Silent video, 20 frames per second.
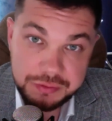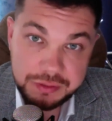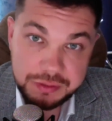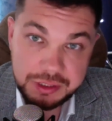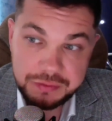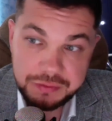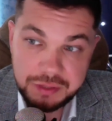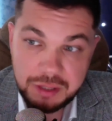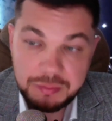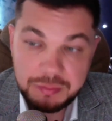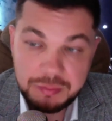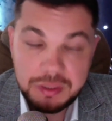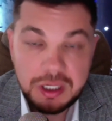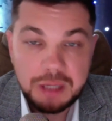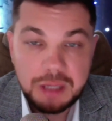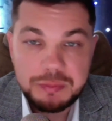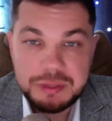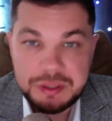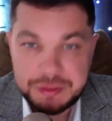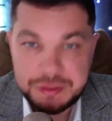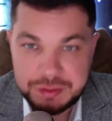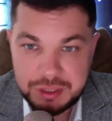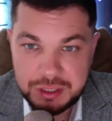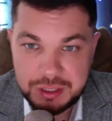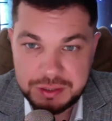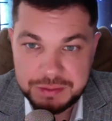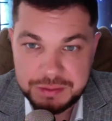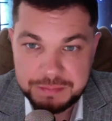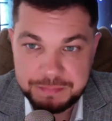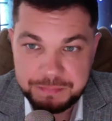for it
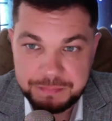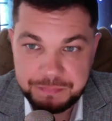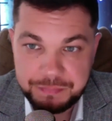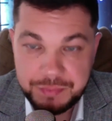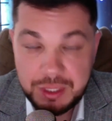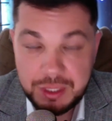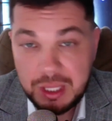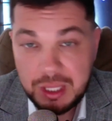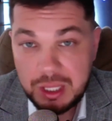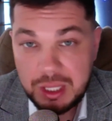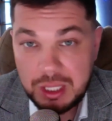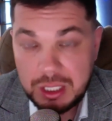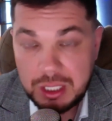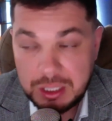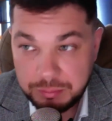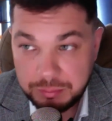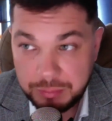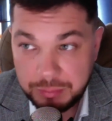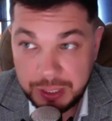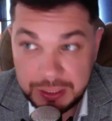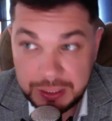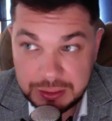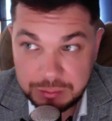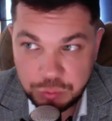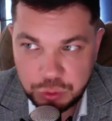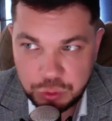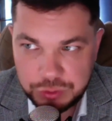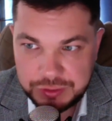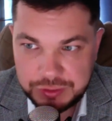at a later stage.